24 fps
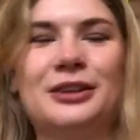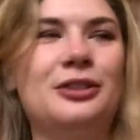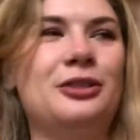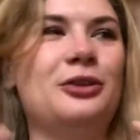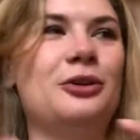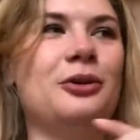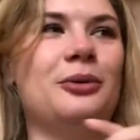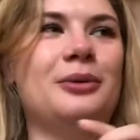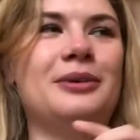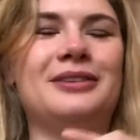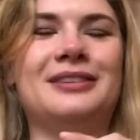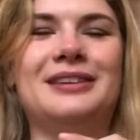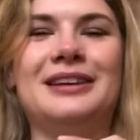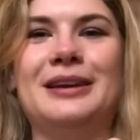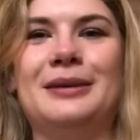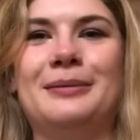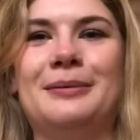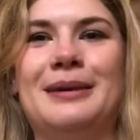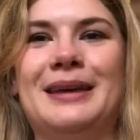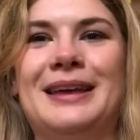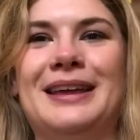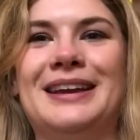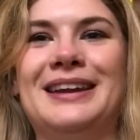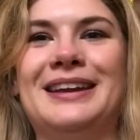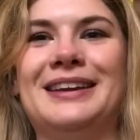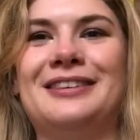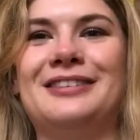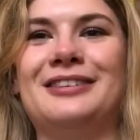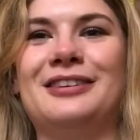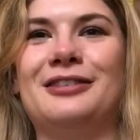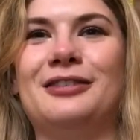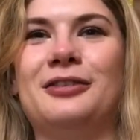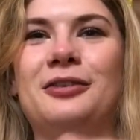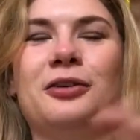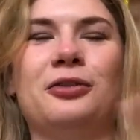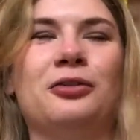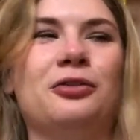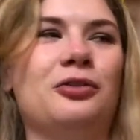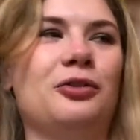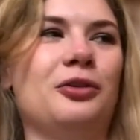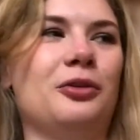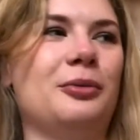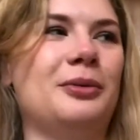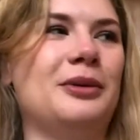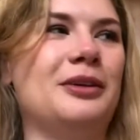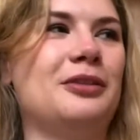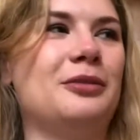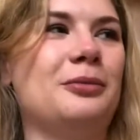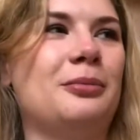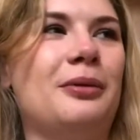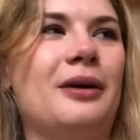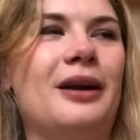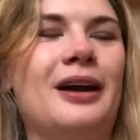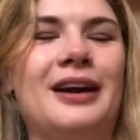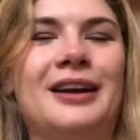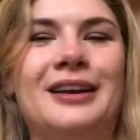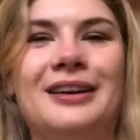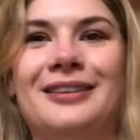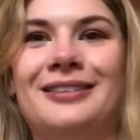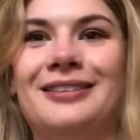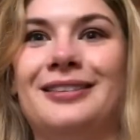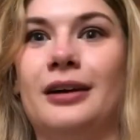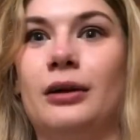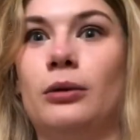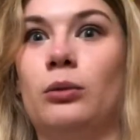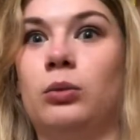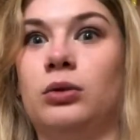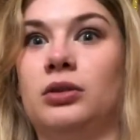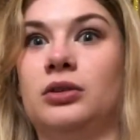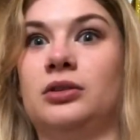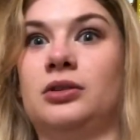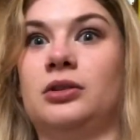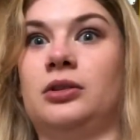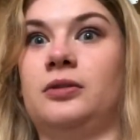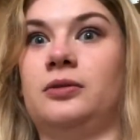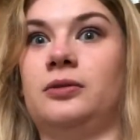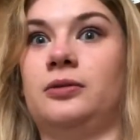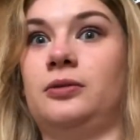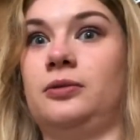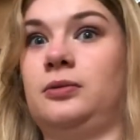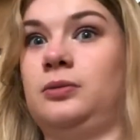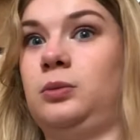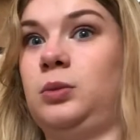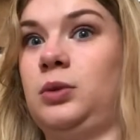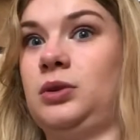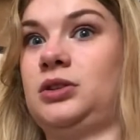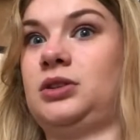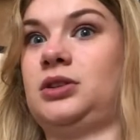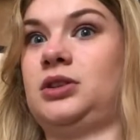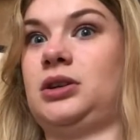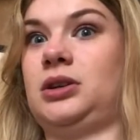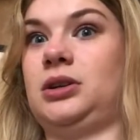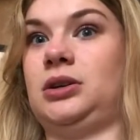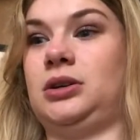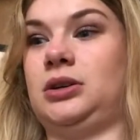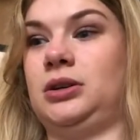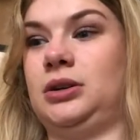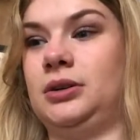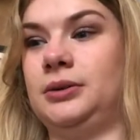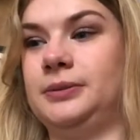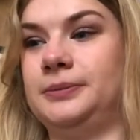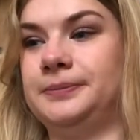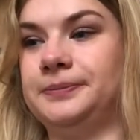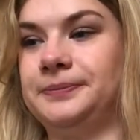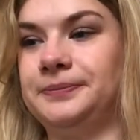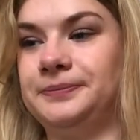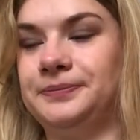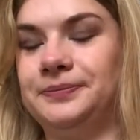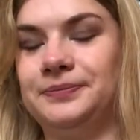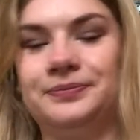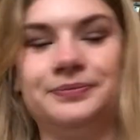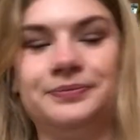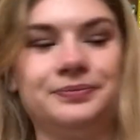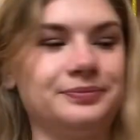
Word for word: Thor was near me and he just sort of saw me spray and he was like, what the, what the?